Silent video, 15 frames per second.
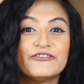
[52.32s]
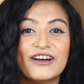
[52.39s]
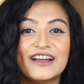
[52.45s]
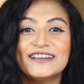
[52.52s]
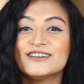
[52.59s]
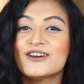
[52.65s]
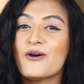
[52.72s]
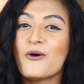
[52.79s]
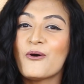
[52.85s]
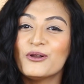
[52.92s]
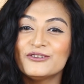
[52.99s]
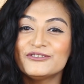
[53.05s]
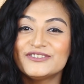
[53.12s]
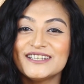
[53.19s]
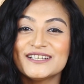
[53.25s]
Find
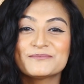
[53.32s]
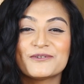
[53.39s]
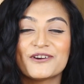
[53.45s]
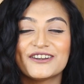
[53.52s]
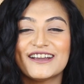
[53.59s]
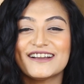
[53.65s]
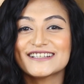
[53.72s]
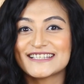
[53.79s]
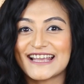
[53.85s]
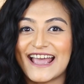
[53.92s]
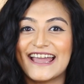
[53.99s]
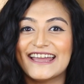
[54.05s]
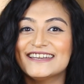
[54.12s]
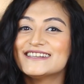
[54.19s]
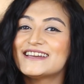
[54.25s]
all of these products
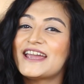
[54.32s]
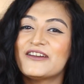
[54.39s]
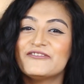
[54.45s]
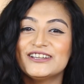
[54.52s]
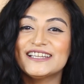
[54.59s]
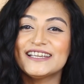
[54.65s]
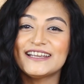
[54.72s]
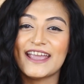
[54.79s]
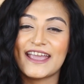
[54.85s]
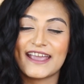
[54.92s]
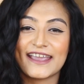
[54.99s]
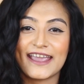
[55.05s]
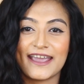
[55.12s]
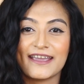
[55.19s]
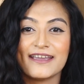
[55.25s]
and everything hair
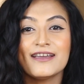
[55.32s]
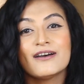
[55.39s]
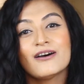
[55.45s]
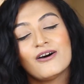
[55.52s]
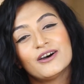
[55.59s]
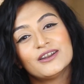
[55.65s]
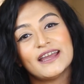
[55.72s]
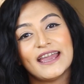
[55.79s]
care on